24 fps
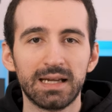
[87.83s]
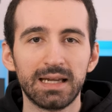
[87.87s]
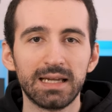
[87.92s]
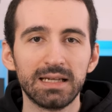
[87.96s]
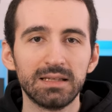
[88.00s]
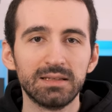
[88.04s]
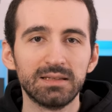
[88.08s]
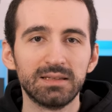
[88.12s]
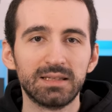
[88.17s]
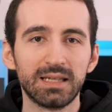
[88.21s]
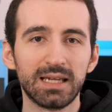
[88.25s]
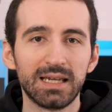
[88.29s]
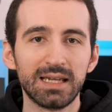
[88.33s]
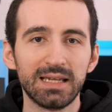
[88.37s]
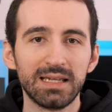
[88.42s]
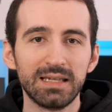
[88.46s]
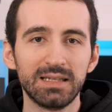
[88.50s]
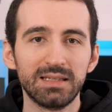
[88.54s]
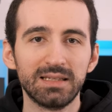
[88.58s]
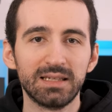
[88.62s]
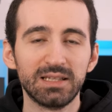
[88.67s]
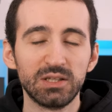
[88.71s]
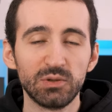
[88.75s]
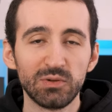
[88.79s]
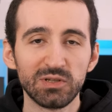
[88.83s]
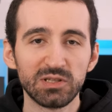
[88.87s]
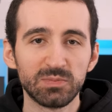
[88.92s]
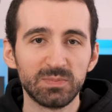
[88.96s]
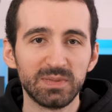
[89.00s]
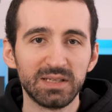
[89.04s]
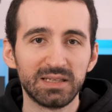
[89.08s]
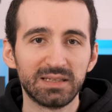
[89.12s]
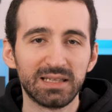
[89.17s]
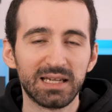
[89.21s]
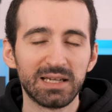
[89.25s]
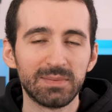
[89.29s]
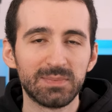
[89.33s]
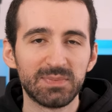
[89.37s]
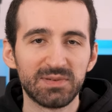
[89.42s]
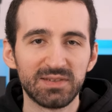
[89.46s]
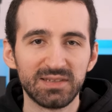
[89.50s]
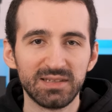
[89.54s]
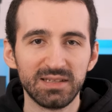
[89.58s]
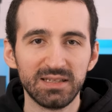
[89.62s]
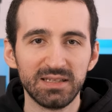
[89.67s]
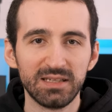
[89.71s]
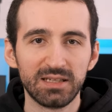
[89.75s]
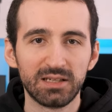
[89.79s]
and a USB
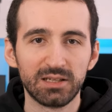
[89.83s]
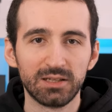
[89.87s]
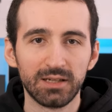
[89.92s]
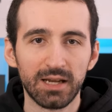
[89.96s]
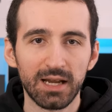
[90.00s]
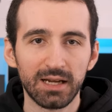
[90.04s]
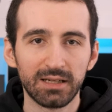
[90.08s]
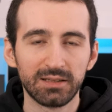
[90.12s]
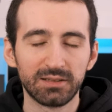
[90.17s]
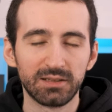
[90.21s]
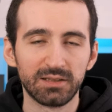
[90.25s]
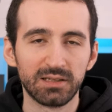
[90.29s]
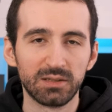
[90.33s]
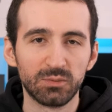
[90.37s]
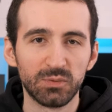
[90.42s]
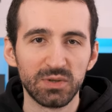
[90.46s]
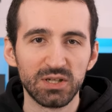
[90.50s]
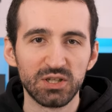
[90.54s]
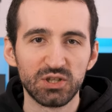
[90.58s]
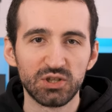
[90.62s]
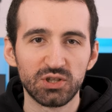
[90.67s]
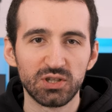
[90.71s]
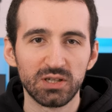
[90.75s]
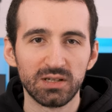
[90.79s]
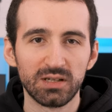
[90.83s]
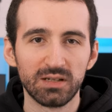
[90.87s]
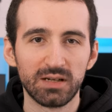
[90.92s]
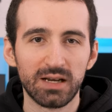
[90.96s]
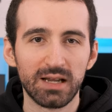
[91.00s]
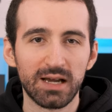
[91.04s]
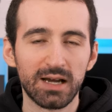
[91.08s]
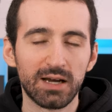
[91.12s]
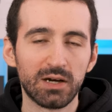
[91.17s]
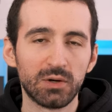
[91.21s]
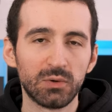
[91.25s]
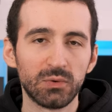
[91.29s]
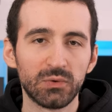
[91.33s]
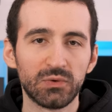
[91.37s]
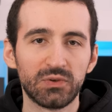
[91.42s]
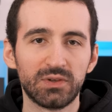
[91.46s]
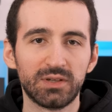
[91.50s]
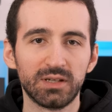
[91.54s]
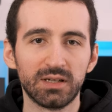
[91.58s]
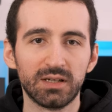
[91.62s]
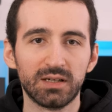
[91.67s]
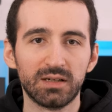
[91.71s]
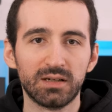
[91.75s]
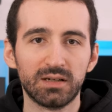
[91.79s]
Type-C connector which
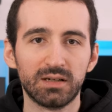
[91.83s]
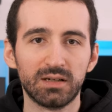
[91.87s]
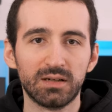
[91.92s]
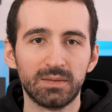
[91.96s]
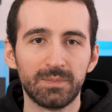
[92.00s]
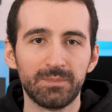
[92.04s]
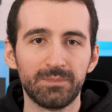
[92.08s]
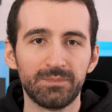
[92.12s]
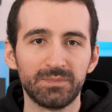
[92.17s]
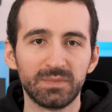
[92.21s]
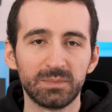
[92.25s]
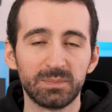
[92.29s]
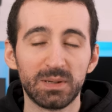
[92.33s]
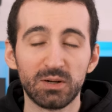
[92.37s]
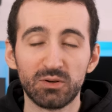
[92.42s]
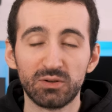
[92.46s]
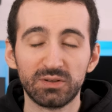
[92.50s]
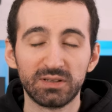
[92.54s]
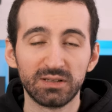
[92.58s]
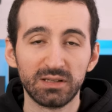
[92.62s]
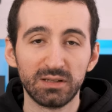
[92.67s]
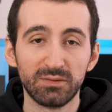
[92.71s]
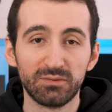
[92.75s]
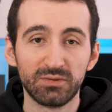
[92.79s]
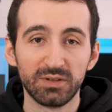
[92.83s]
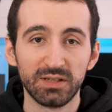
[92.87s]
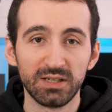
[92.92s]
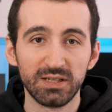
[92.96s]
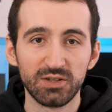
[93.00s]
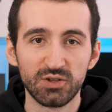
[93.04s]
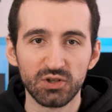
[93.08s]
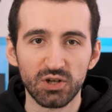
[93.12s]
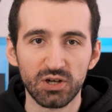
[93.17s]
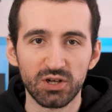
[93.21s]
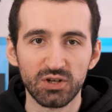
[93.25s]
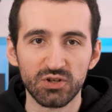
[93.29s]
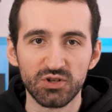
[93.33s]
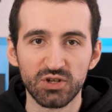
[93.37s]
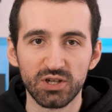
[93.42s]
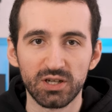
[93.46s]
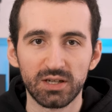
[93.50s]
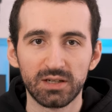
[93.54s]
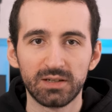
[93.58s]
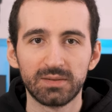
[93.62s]
allows um, power delivery charging.